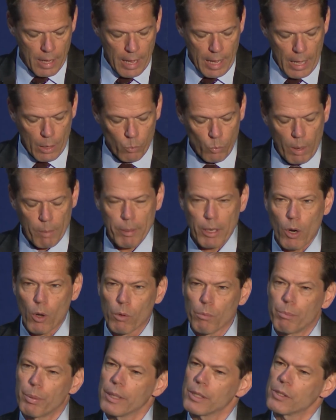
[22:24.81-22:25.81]
And women
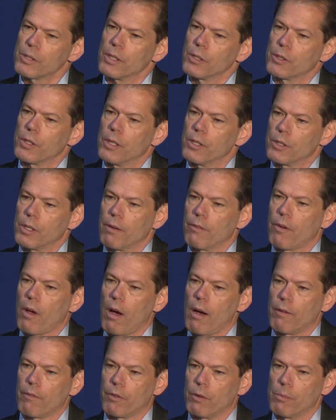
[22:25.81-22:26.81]
owned businesses have
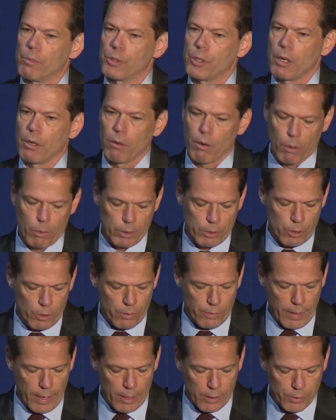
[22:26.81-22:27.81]
gone from zero in
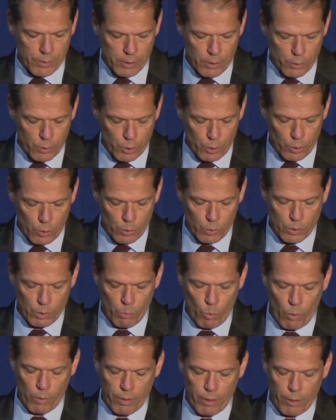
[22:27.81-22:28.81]
2002 to
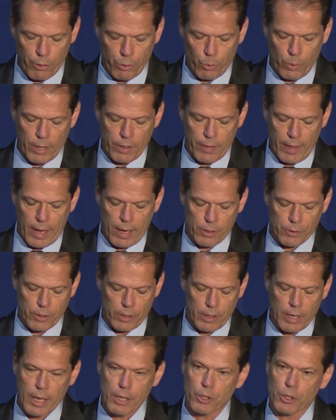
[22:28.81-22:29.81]
more than
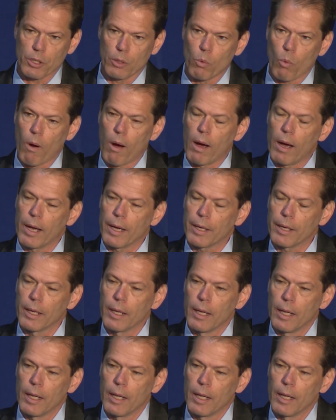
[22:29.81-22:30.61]
3,000 nationwide.